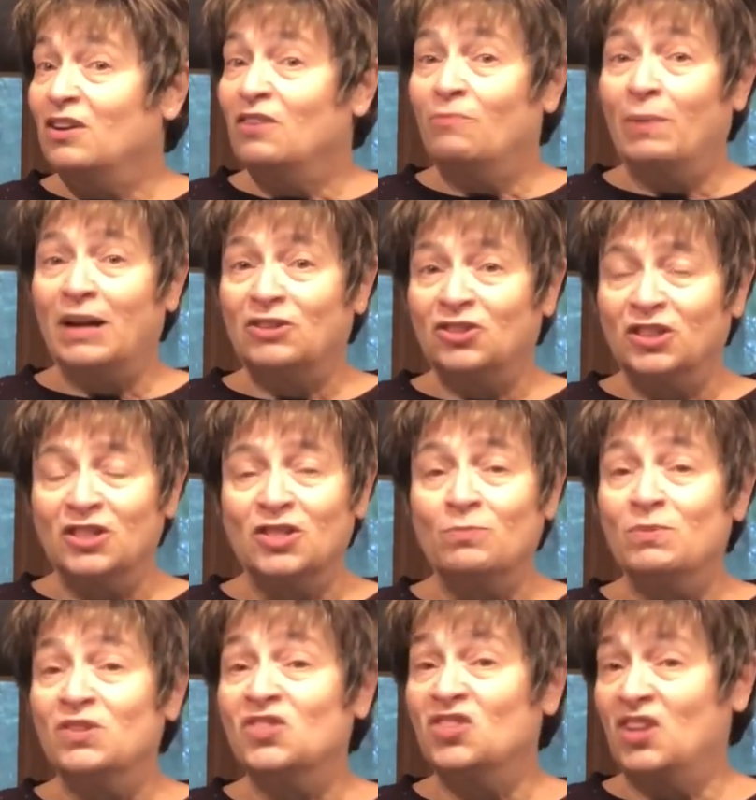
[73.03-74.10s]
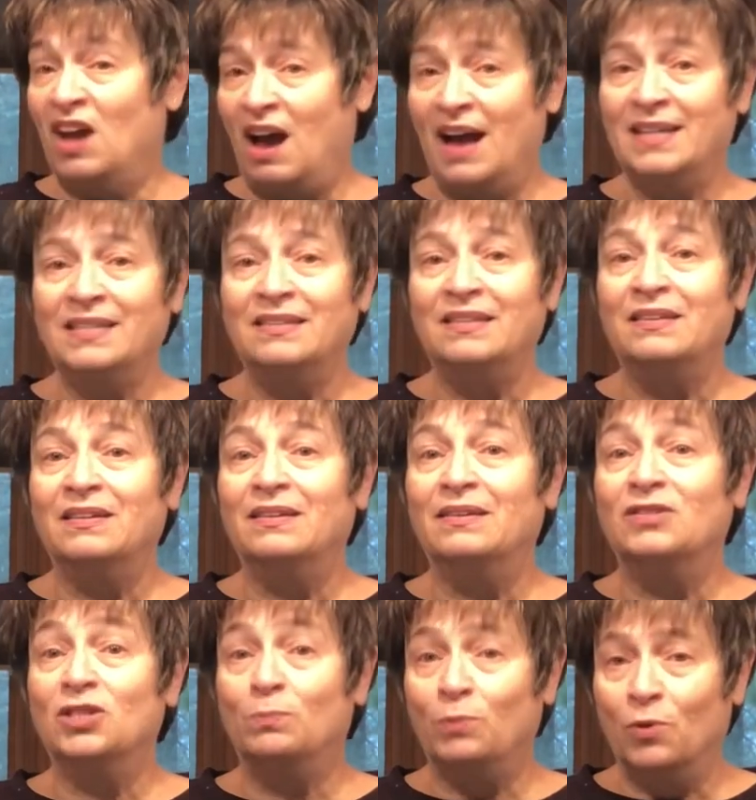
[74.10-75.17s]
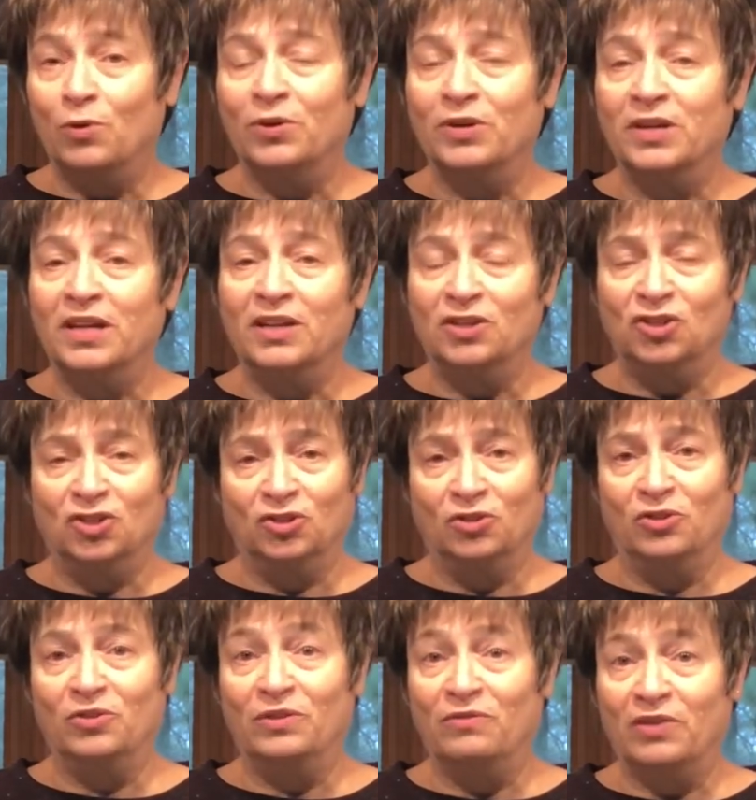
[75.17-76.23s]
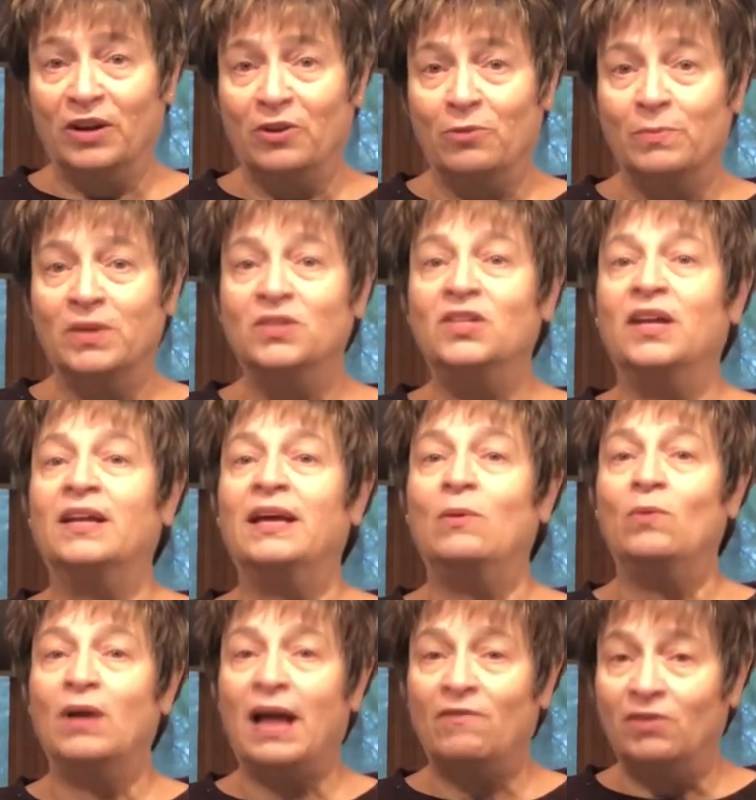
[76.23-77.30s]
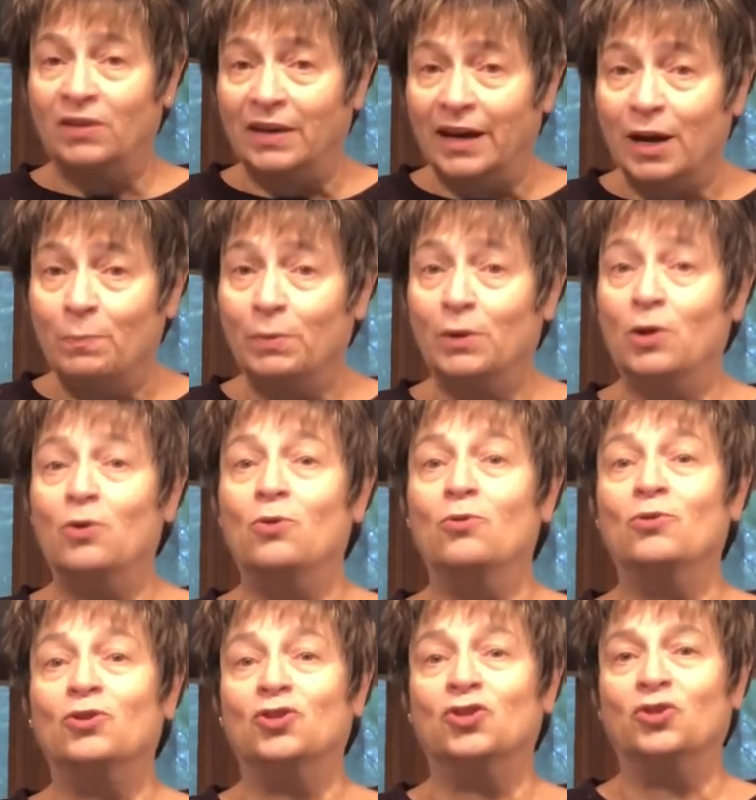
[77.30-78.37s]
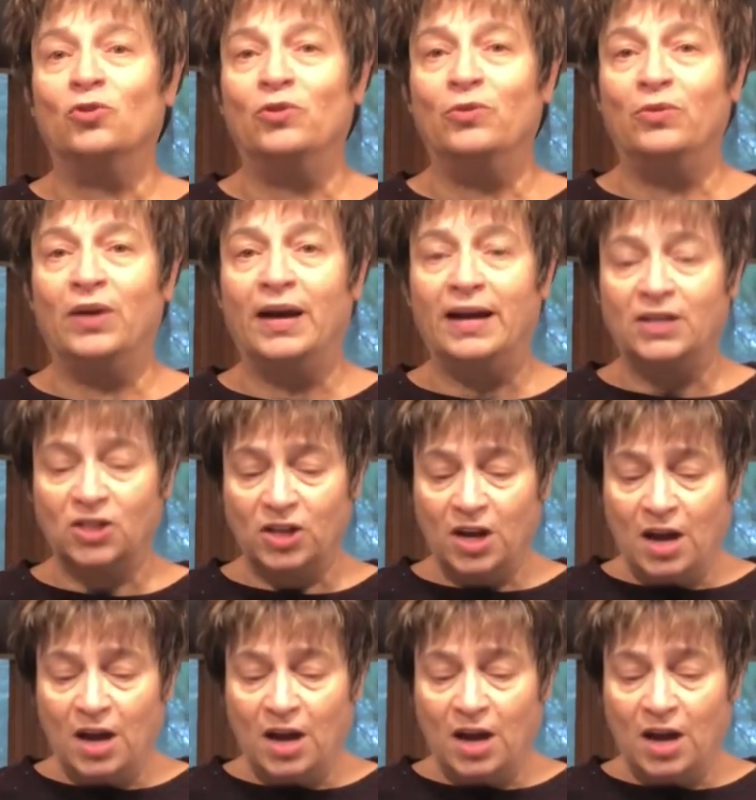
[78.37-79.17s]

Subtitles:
botulism is not supported in a sugar environment, and I will have a link below to show you that.